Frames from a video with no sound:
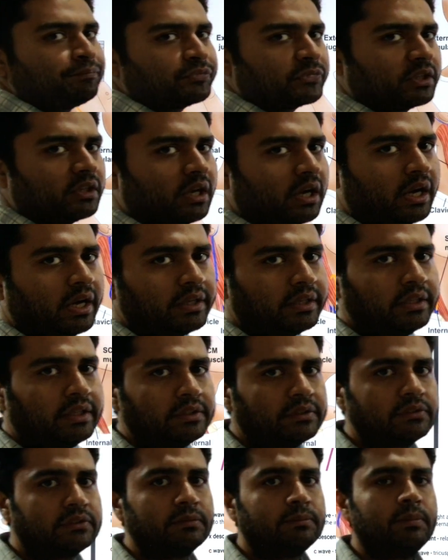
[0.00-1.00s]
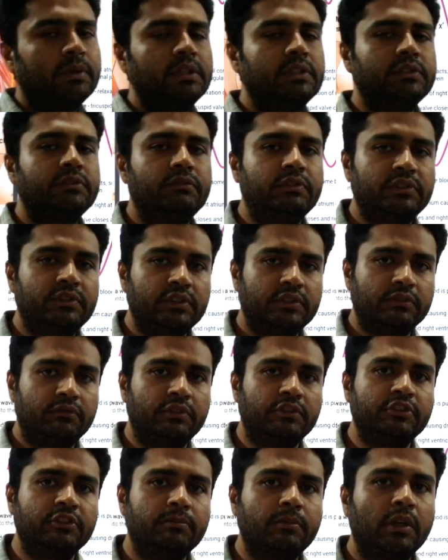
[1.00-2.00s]
the highest pulse which is
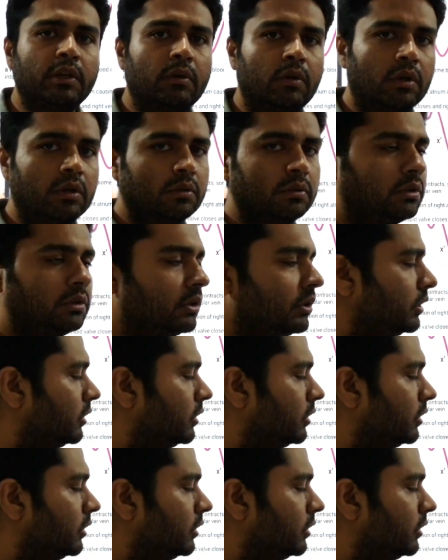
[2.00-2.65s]
visible onto the